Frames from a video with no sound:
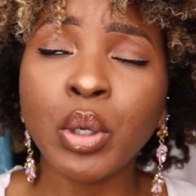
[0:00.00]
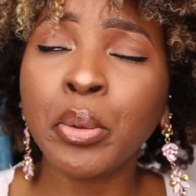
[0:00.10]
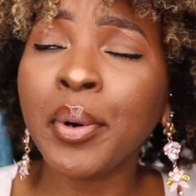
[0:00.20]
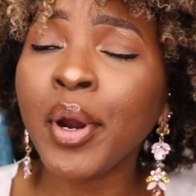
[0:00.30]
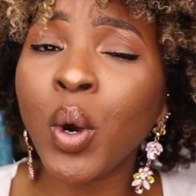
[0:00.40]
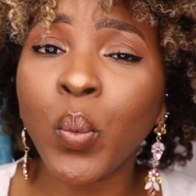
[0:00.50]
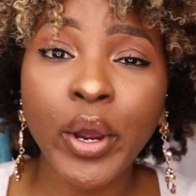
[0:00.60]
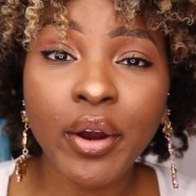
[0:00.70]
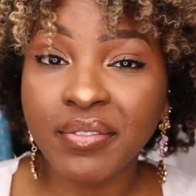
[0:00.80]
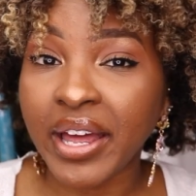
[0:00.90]
We weren't
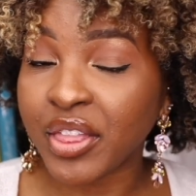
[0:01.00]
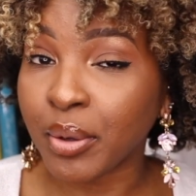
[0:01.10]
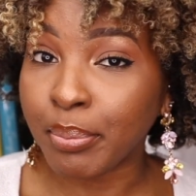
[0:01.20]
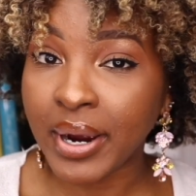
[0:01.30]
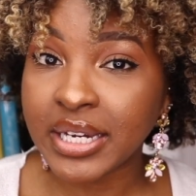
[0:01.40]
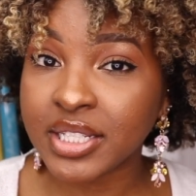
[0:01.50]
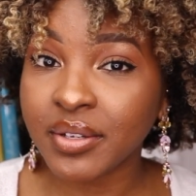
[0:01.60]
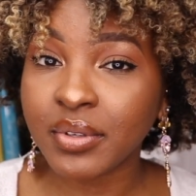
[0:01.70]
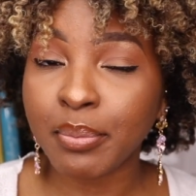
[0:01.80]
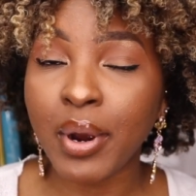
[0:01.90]
aware of like the price
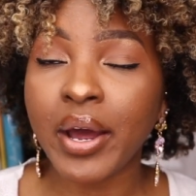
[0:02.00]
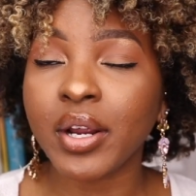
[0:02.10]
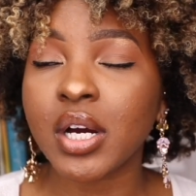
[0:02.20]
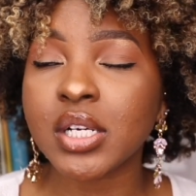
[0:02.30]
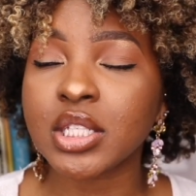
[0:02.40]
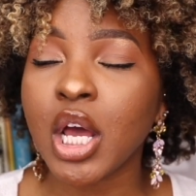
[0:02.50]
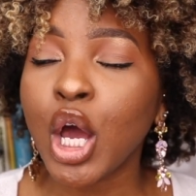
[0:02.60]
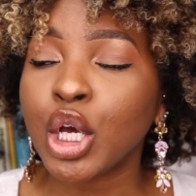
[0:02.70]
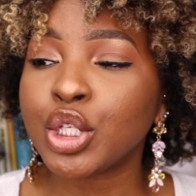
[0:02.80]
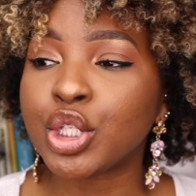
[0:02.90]
of the products,
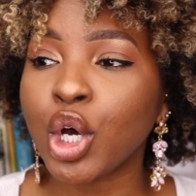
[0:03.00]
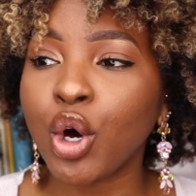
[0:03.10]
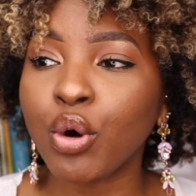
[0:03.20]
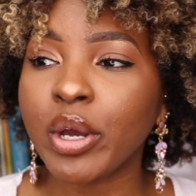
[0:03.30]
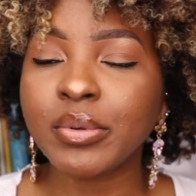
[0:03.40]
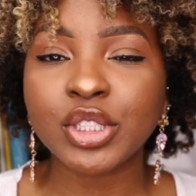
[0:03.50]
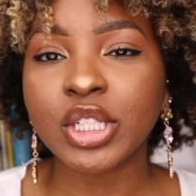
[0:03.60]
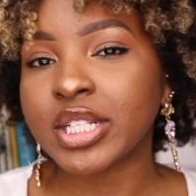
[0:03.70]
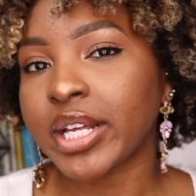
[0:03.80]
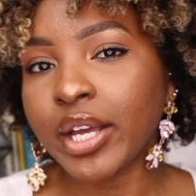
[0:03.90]
so it was
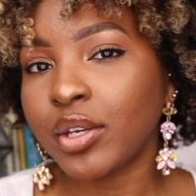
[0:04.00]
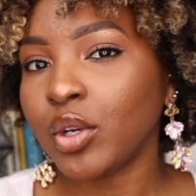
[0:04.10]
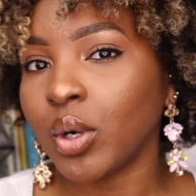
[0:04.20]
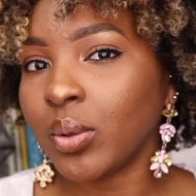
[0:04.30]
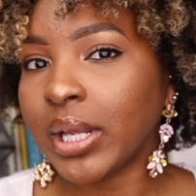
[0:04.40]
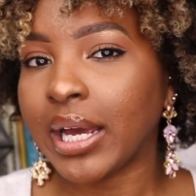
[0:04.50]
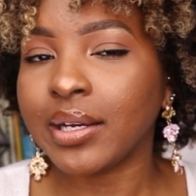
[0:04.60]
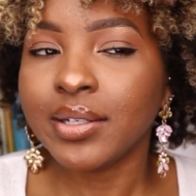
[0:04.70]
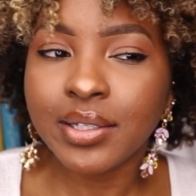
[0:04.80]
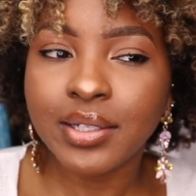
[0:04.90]
just like, you know,
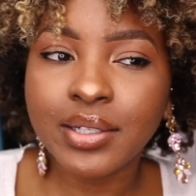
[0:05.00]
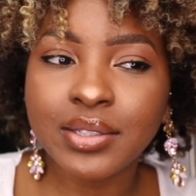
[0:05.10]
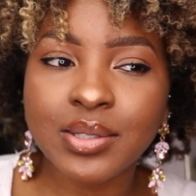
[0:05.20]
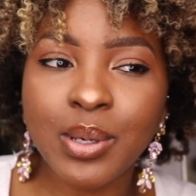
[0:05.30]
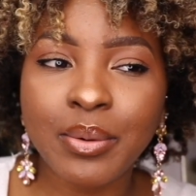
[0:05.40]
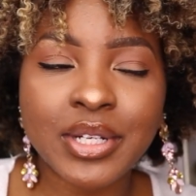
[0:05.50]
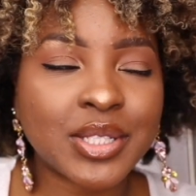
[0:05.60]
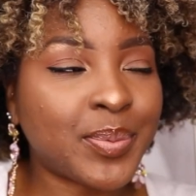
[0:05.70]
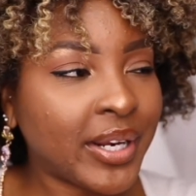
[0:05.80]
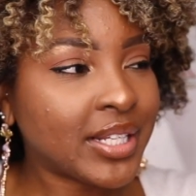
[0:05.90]
like, uh do I want to
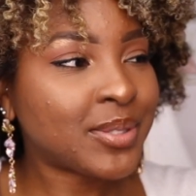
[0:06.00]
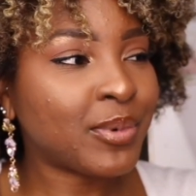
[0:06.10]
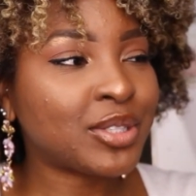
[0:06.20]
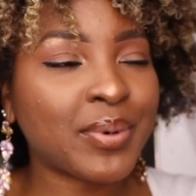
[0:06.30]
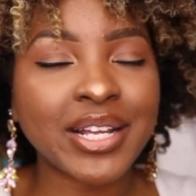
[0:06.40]
spend this much?